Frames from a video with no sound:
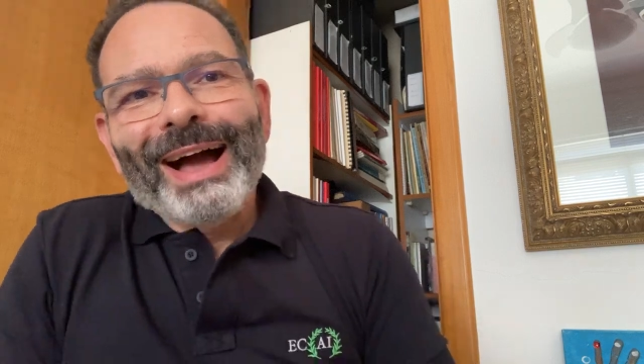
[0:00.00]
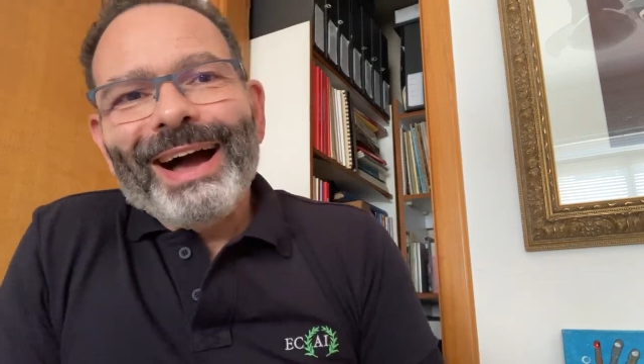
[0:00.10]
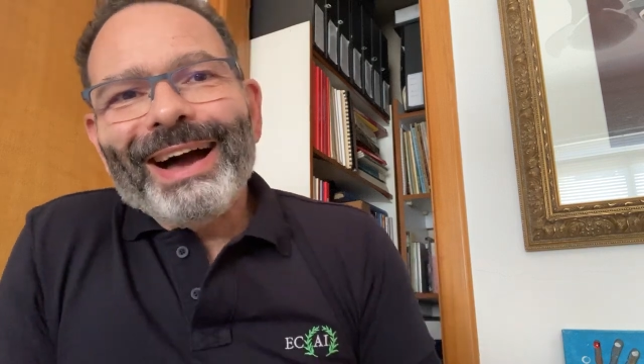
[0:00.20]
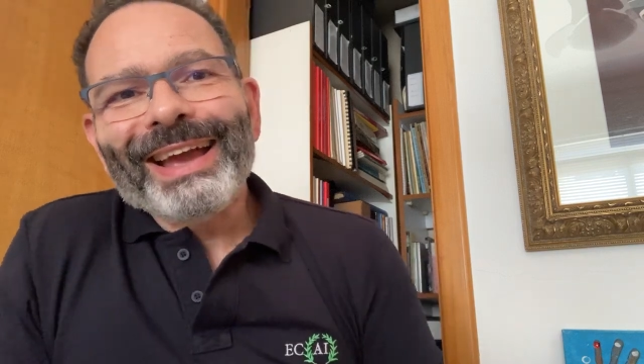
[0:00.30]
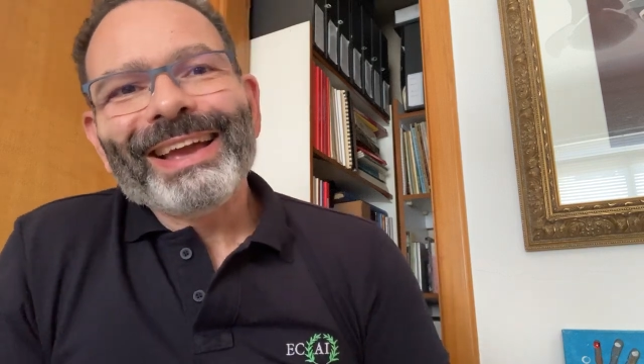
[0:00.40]

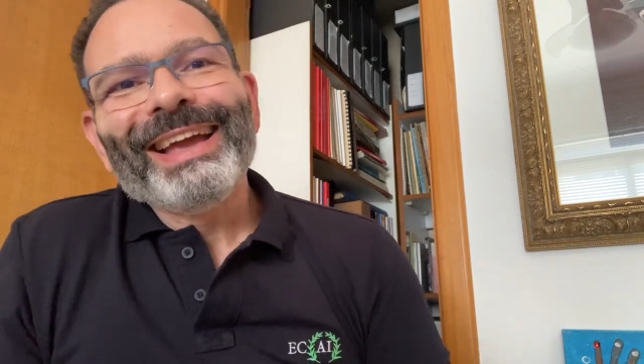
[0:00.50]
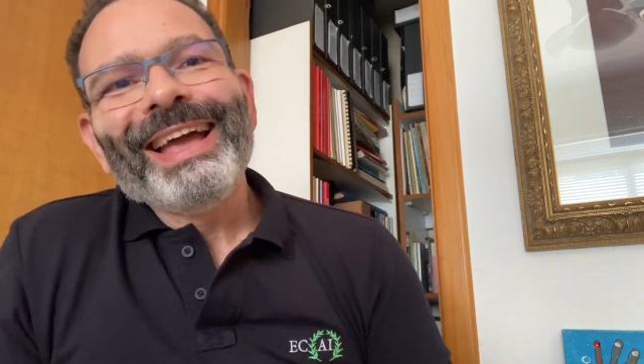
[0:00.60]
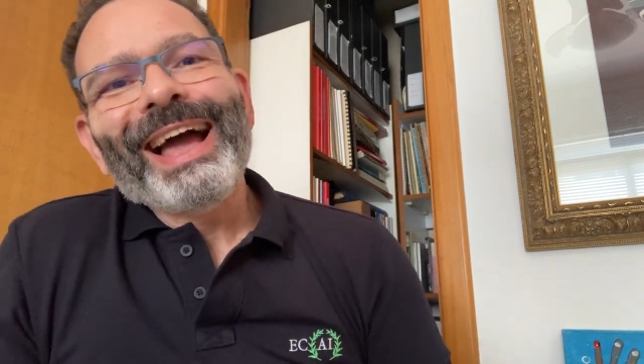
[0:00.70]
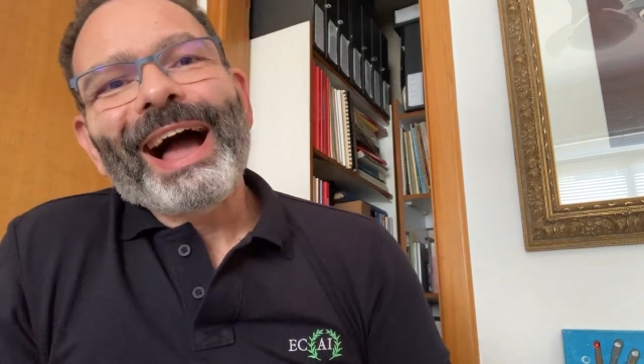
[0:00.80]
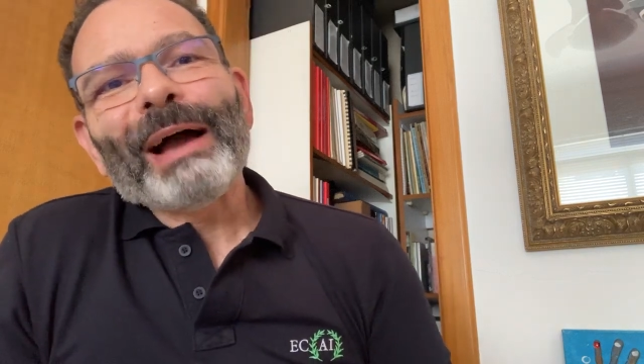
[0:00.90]
Hi,
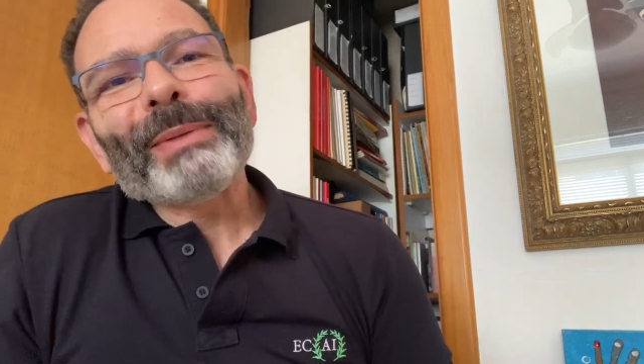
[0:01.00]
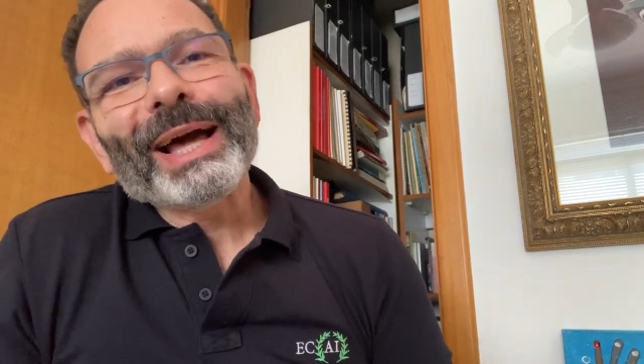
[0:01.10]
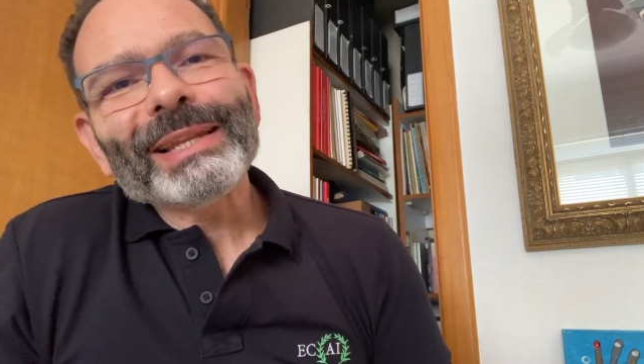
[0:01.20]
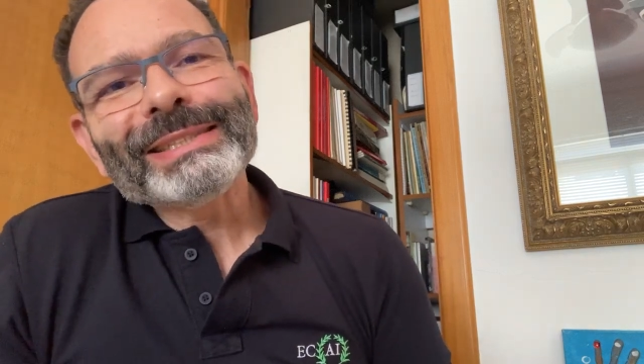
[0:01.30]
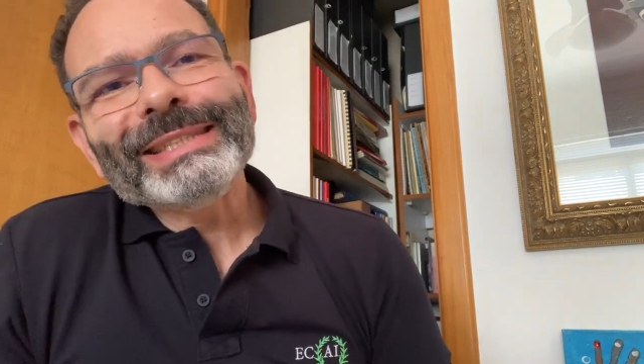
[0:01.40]
I'm
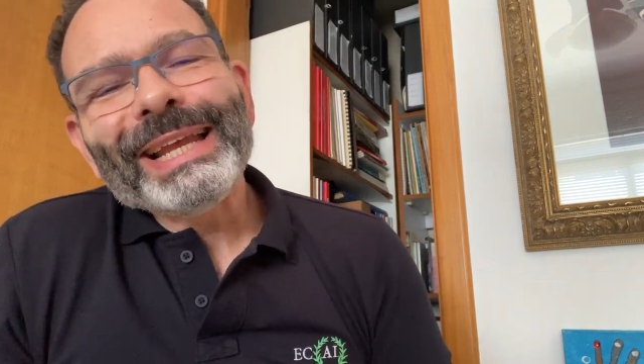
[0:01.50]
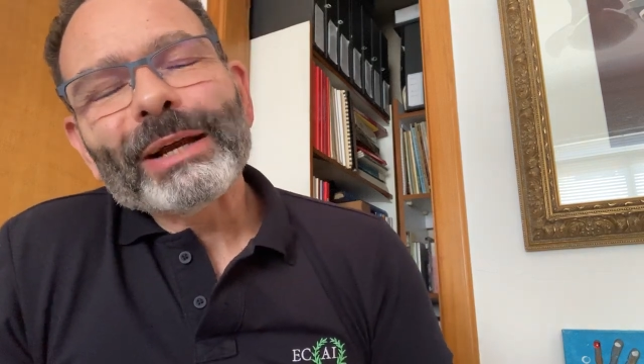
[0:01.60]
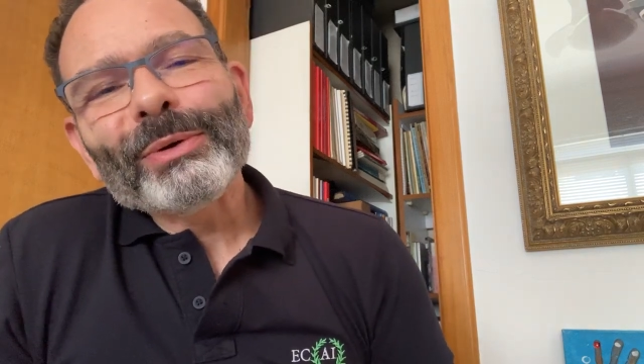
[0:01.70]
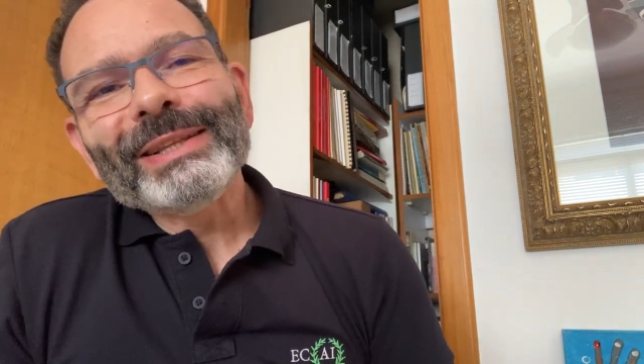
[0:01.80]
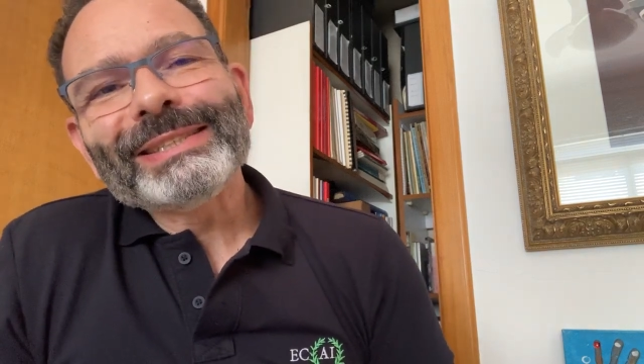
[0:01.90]
Alex
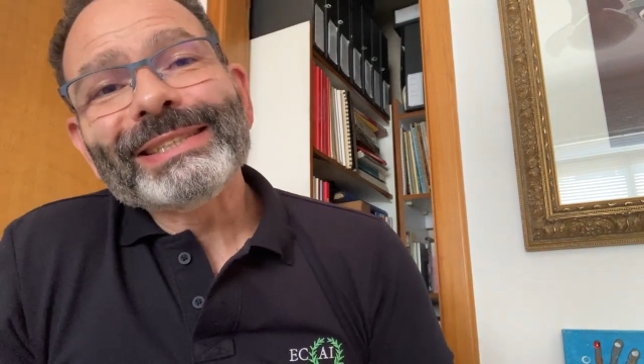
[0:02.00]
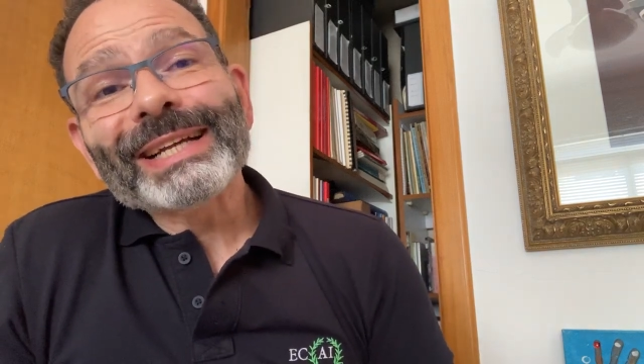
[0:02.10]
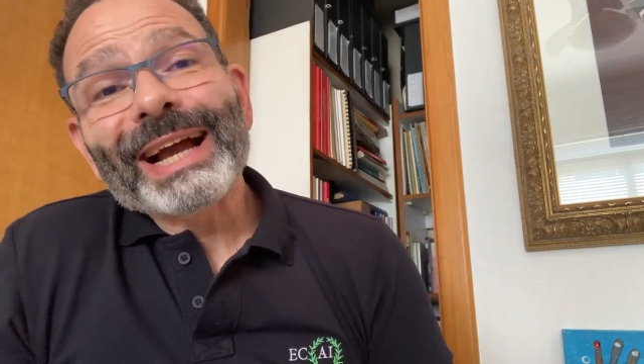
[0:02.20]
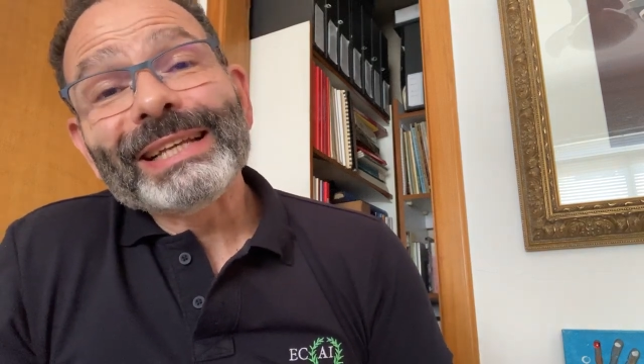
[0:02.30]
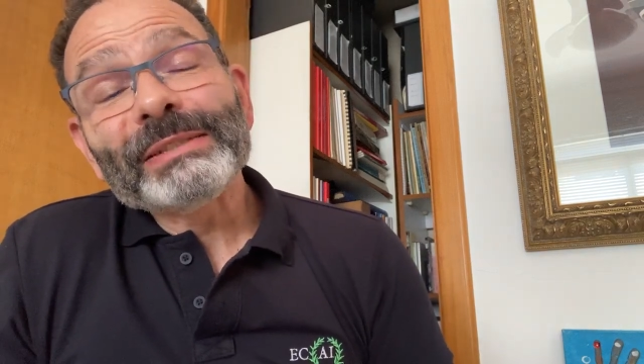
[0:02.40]
Innecco and this is
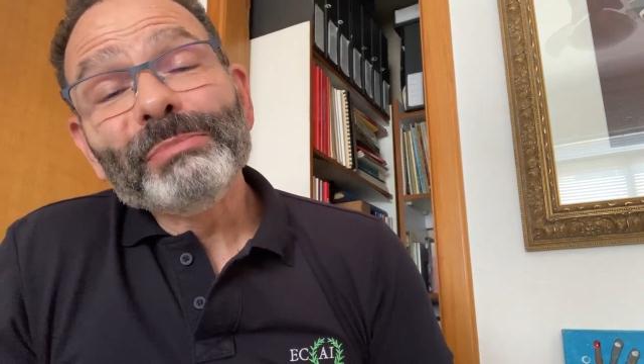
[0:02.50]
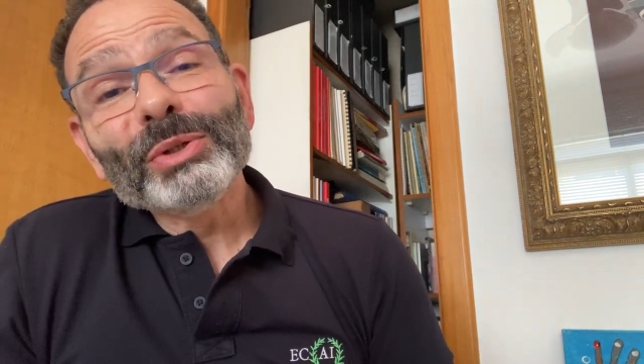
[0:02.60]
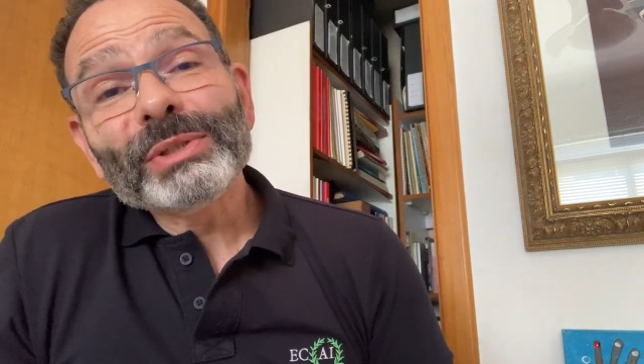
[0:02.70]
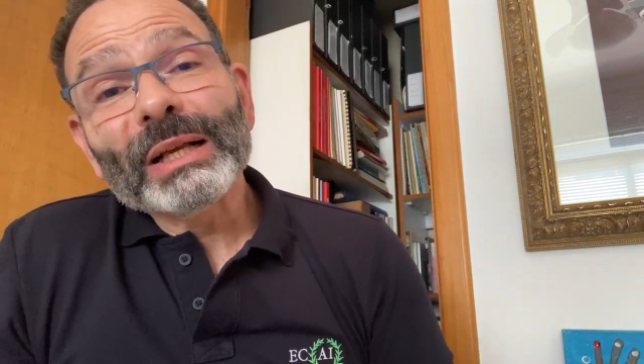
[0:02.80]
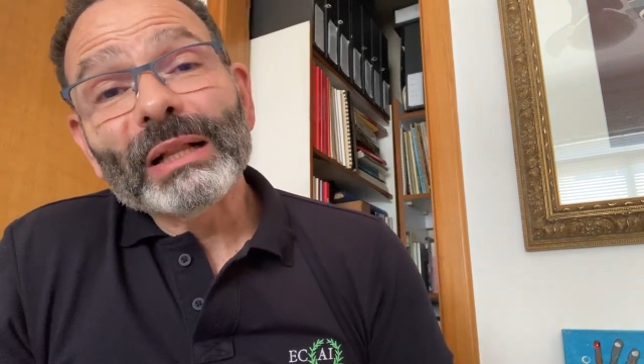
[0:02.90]
ECAI's
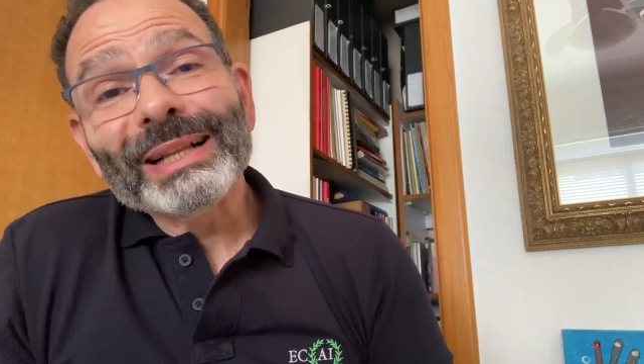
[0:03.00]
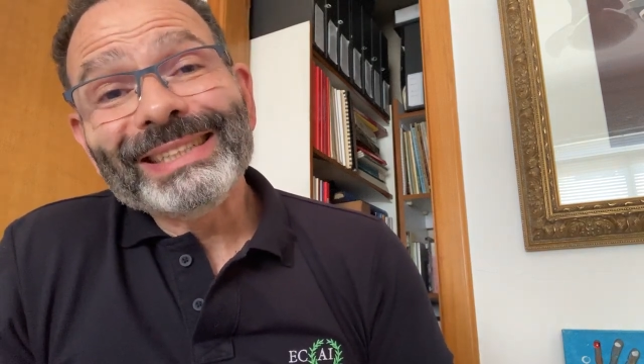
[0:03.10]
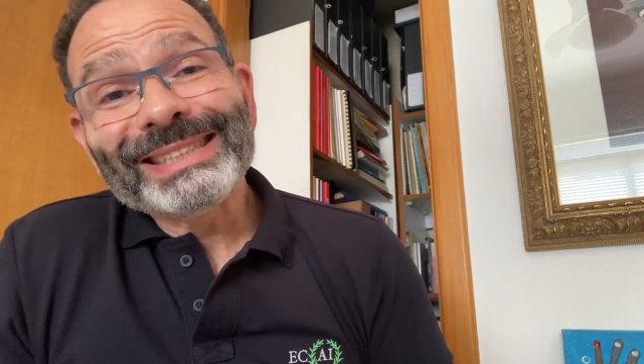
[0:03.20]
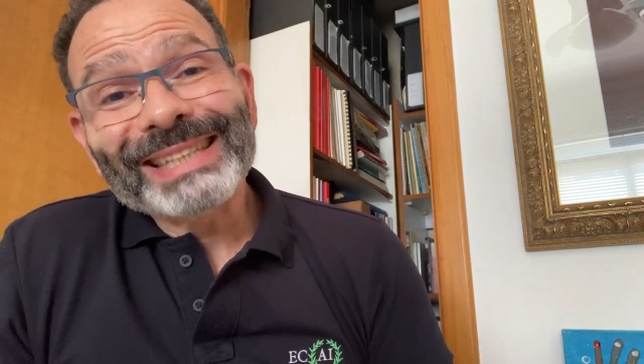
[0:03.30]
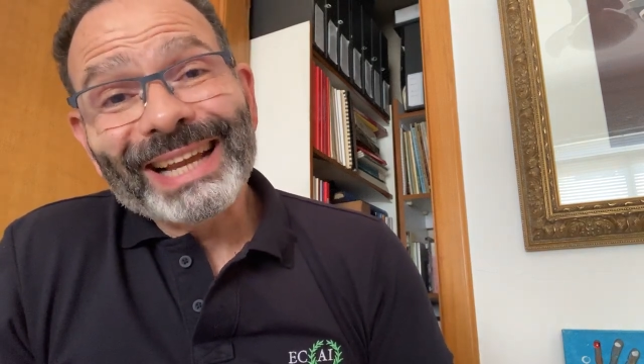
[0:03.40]
Musical
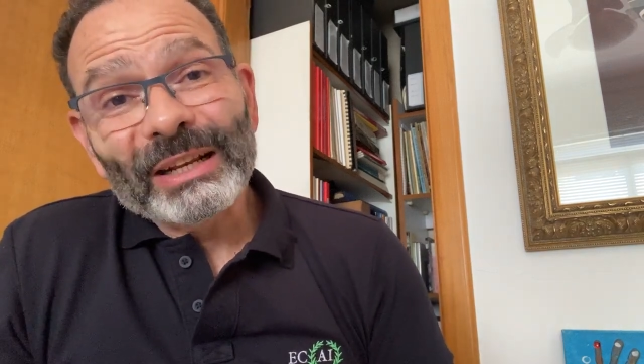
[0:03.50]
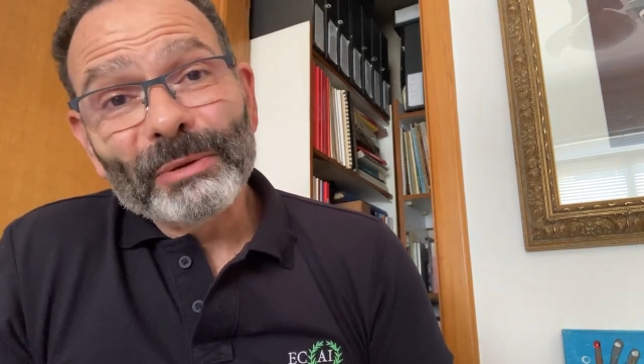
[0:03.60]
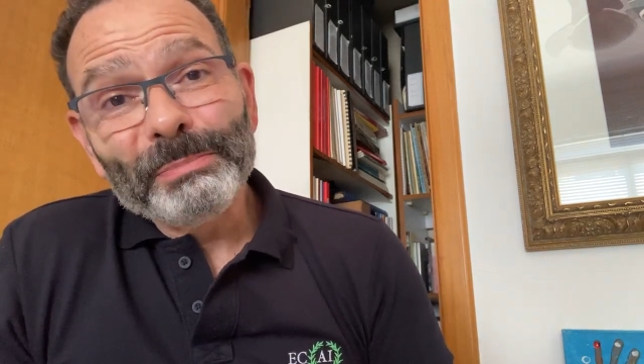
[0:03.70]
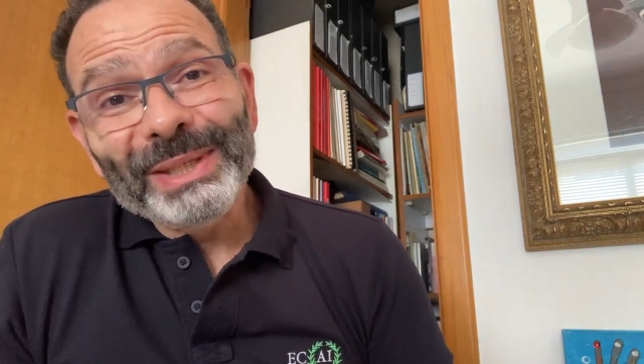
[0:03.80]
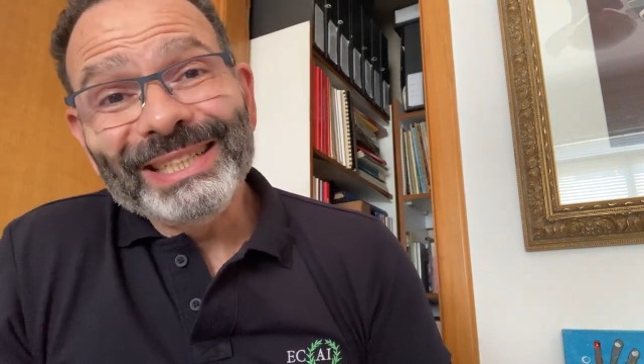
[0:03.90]

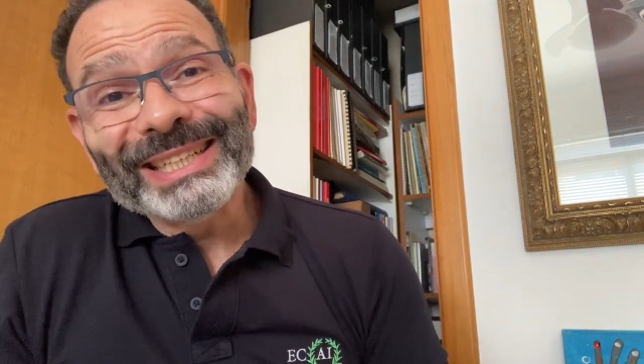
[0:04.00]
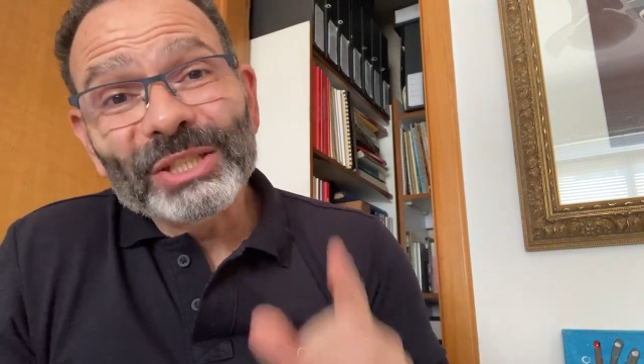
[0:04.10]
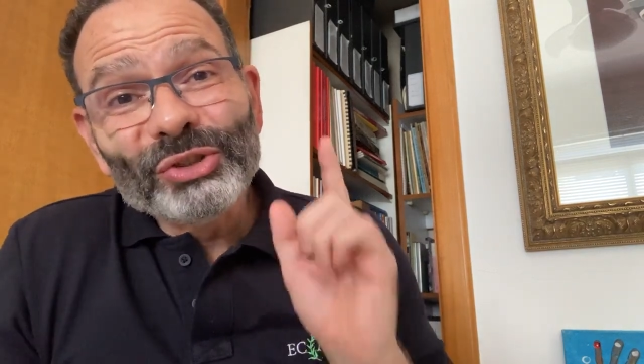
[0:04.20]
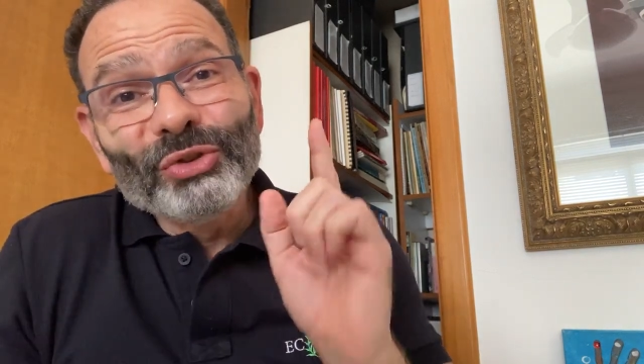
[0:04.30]
Encyclopedia.